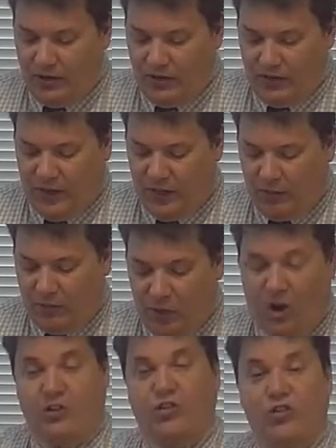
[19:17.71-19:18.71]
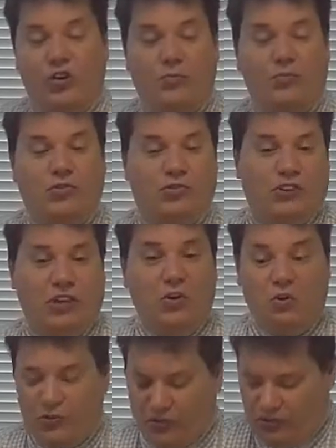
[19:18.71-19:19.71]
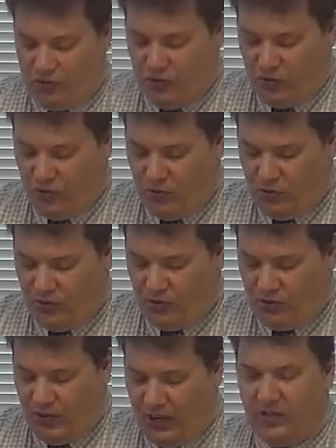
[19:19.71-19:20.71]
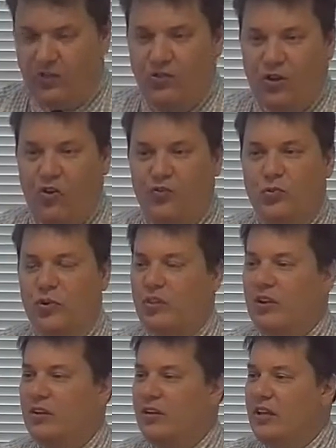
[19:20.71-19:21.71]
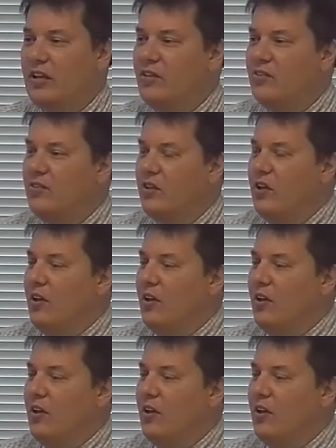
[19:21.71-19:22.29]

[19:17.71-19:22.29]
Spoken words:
develop long-term skills to sustain the software that it needs.